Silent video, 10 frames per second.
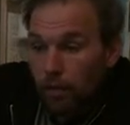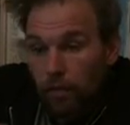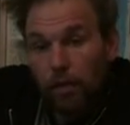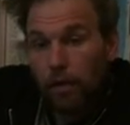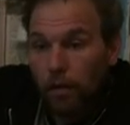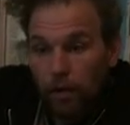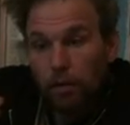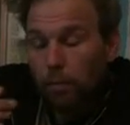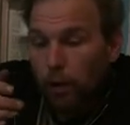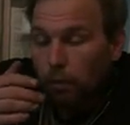then you
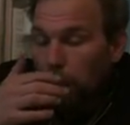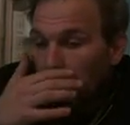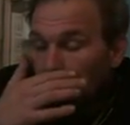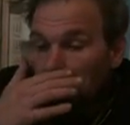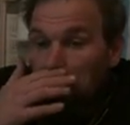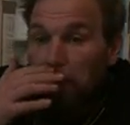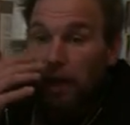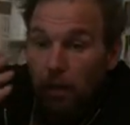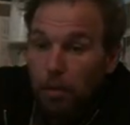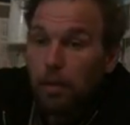can bring it back and
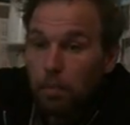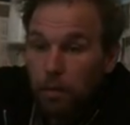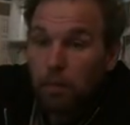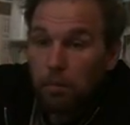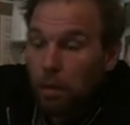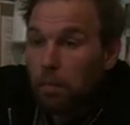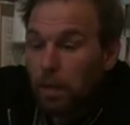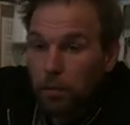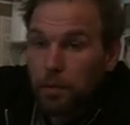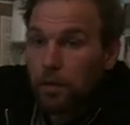maybe might
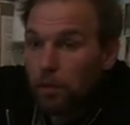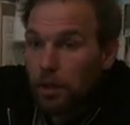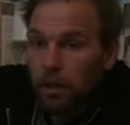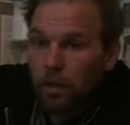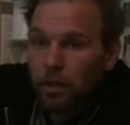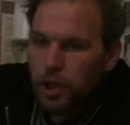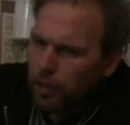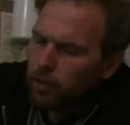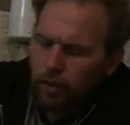be able to renegotiate.